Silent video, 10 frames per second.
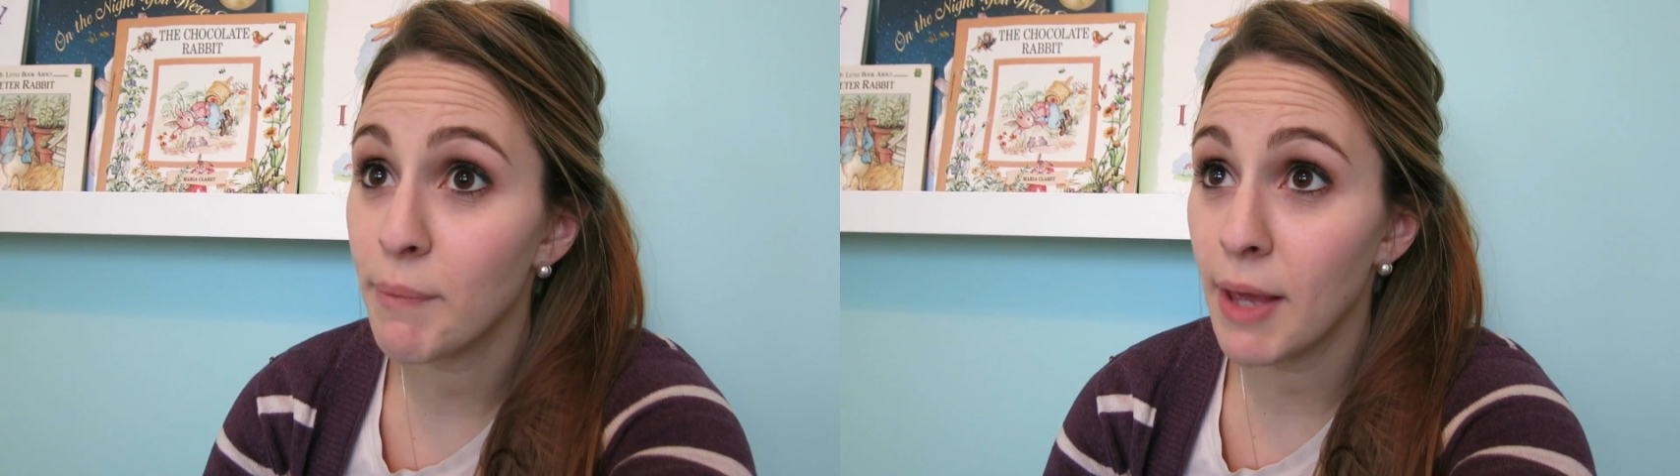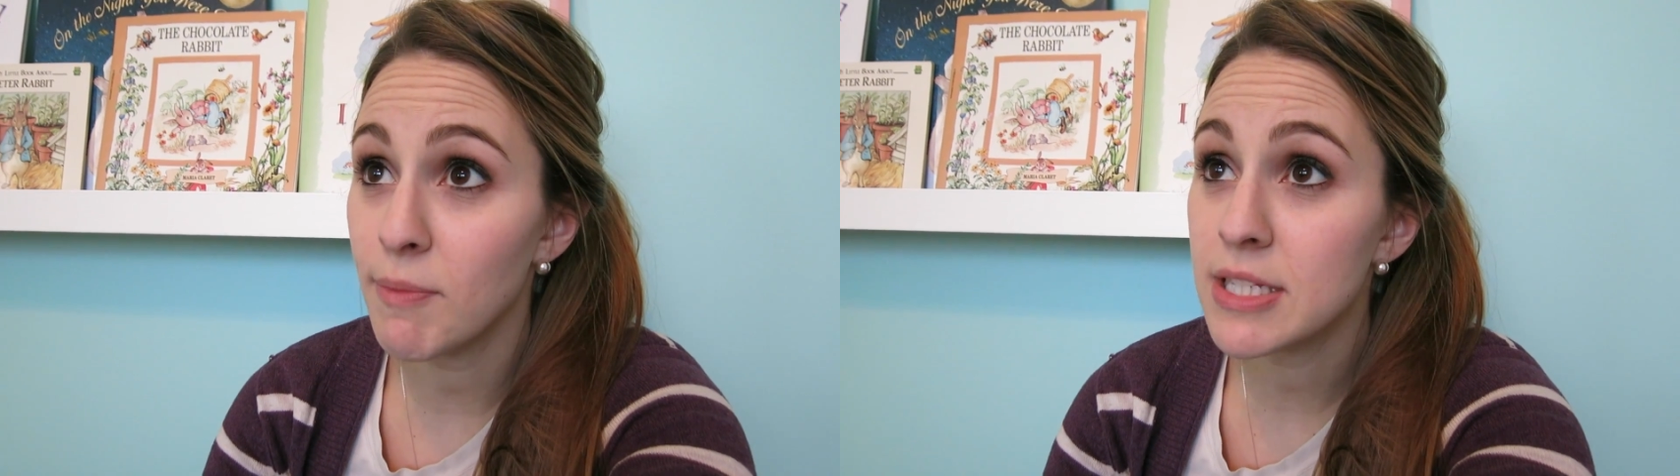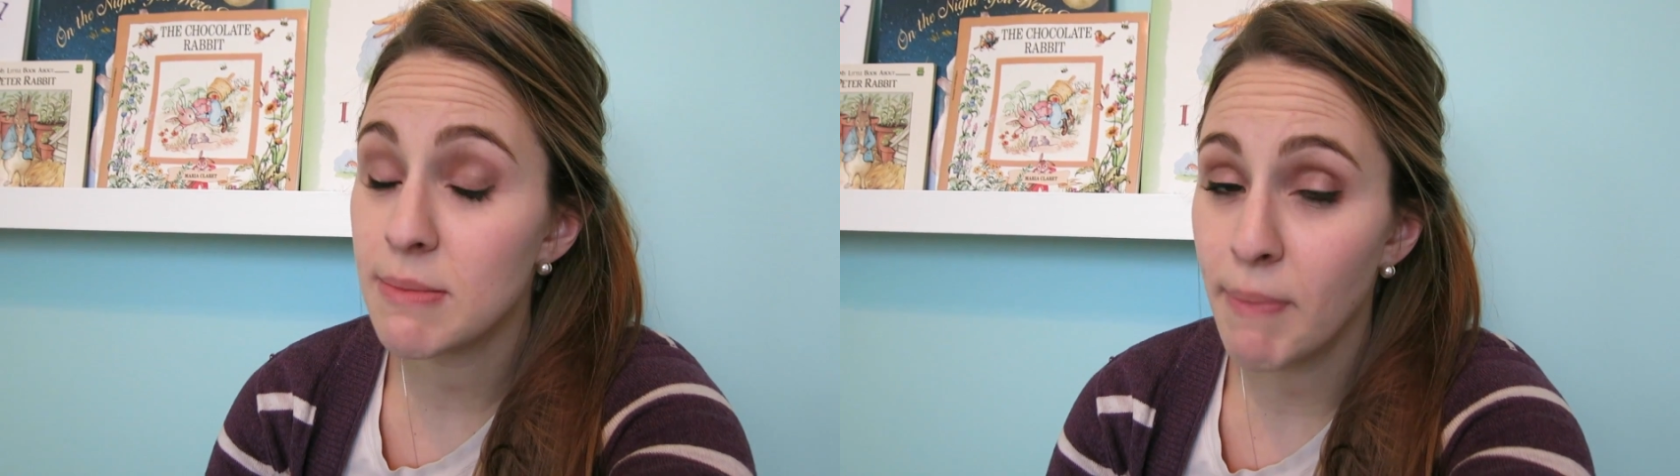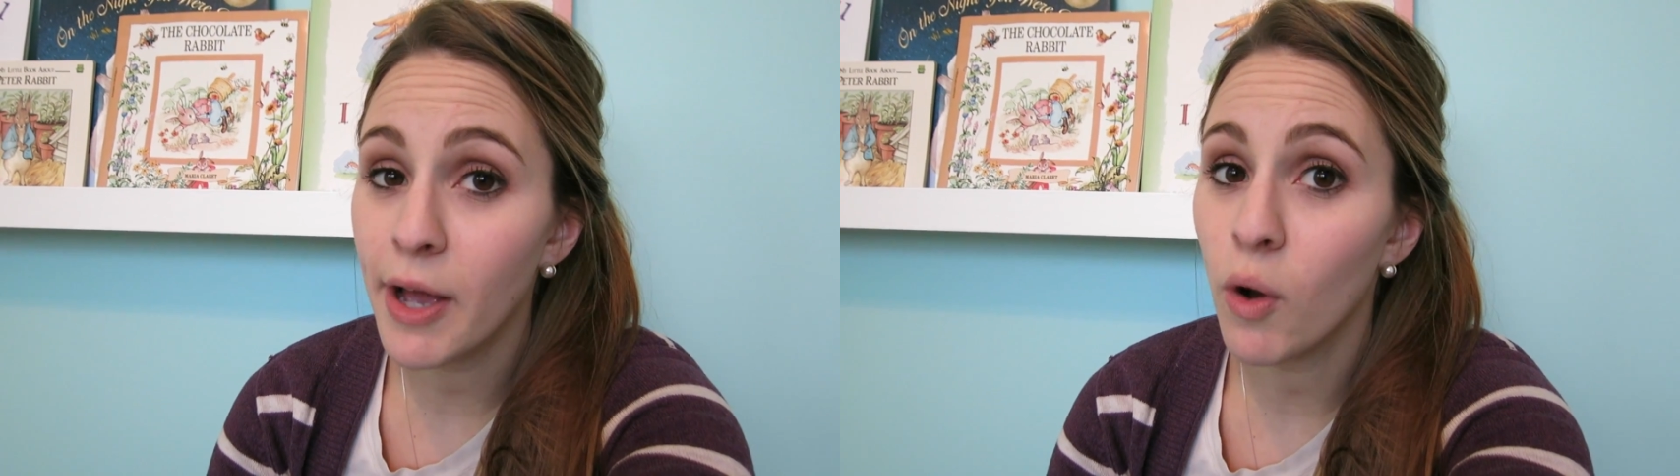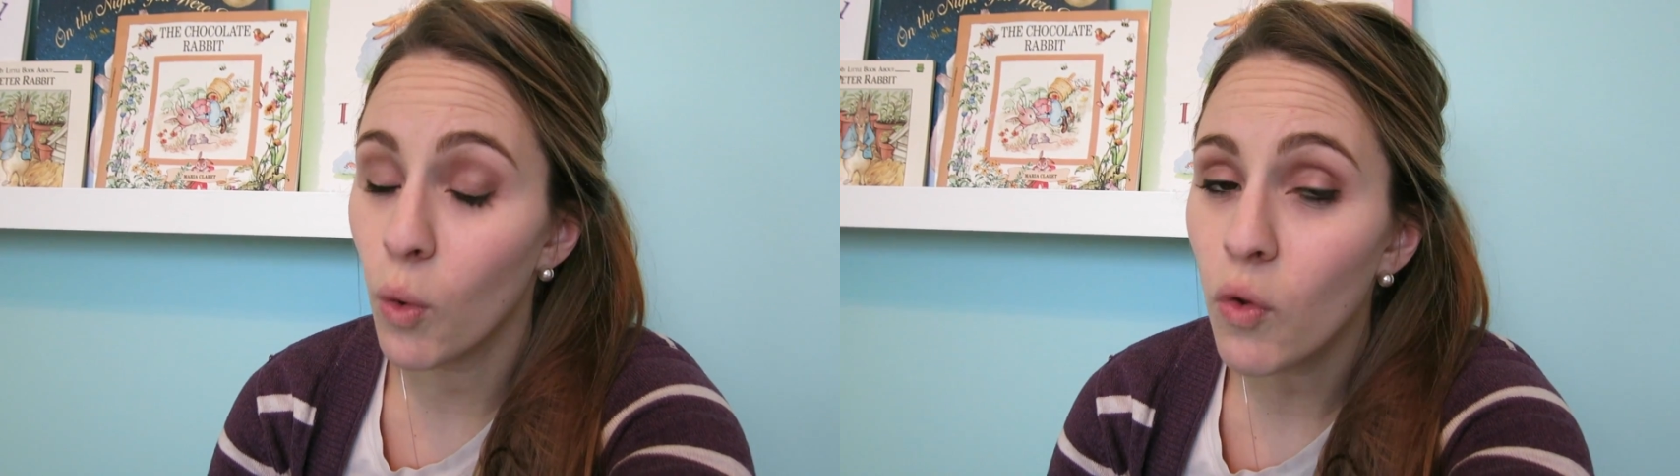babies
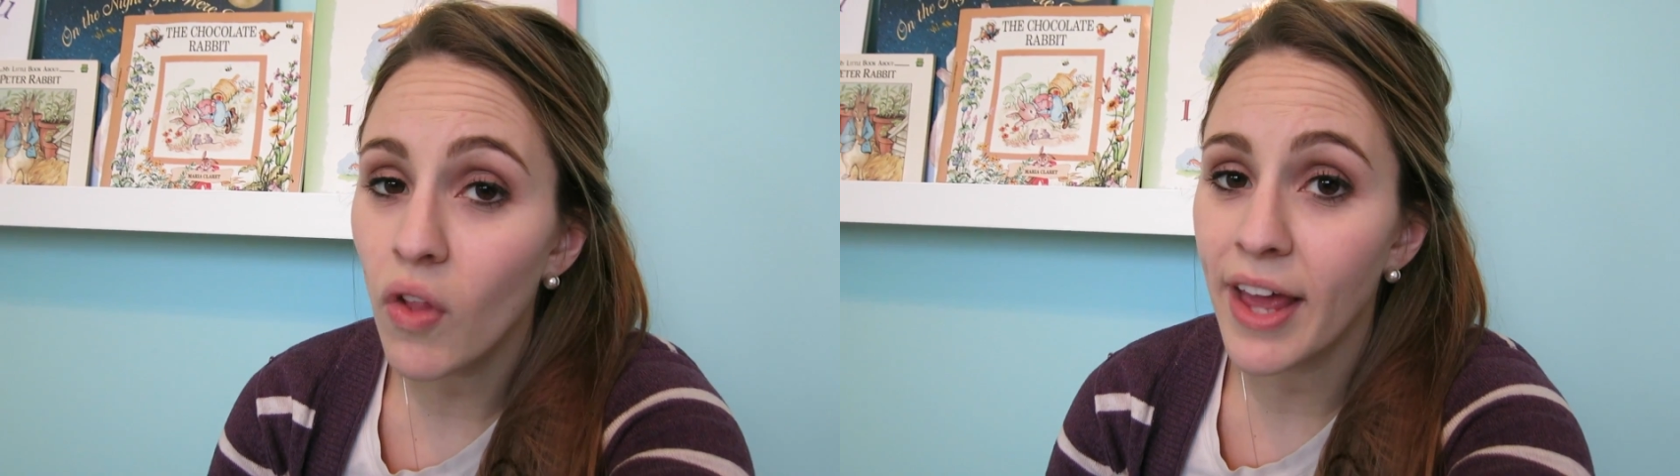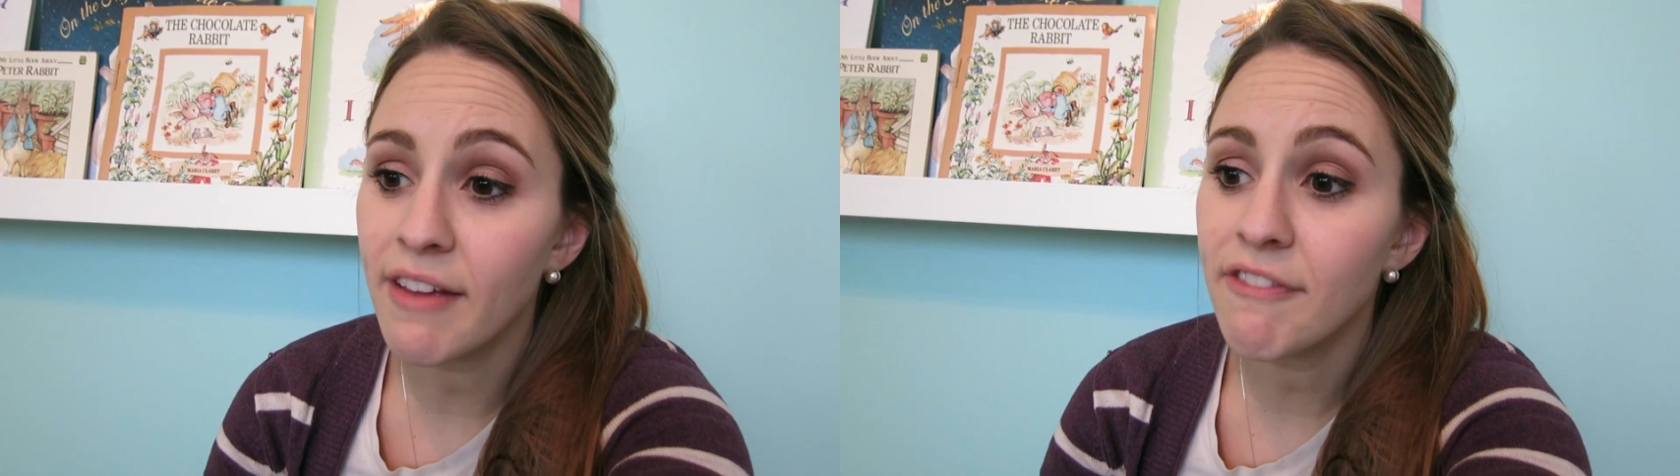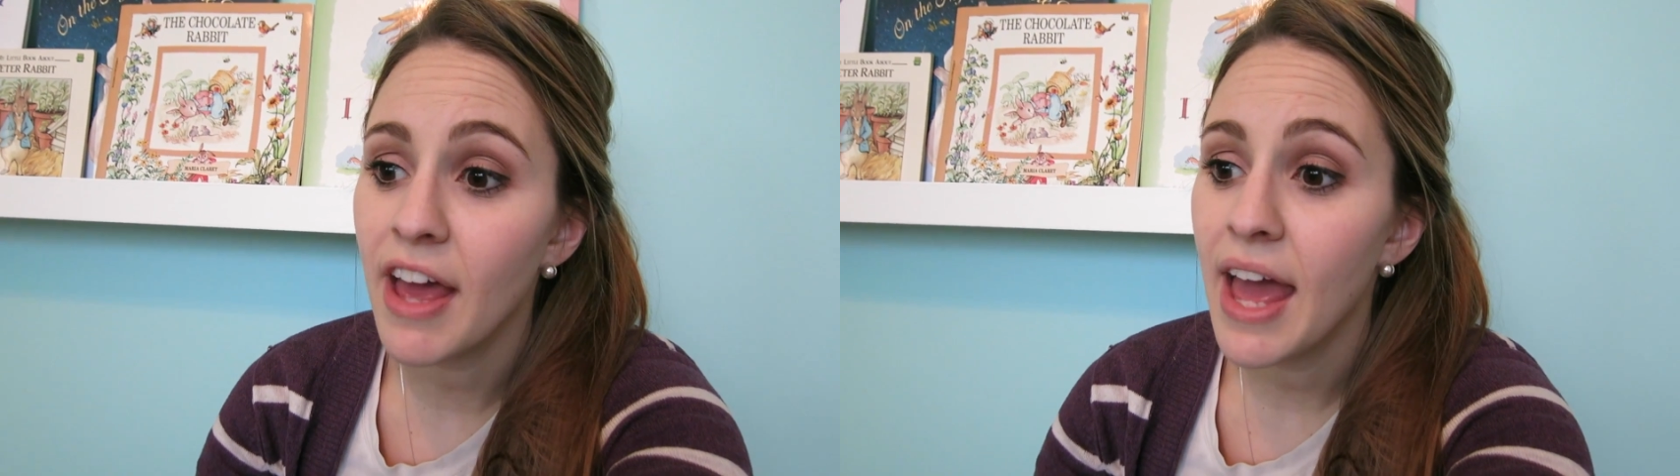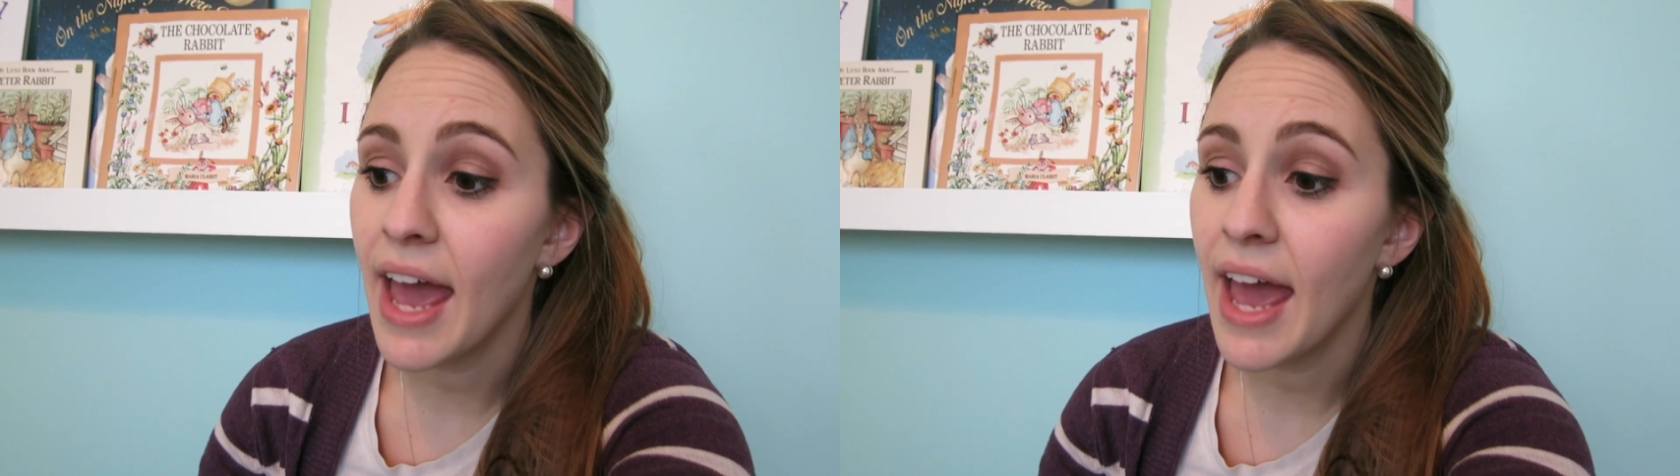my whole life,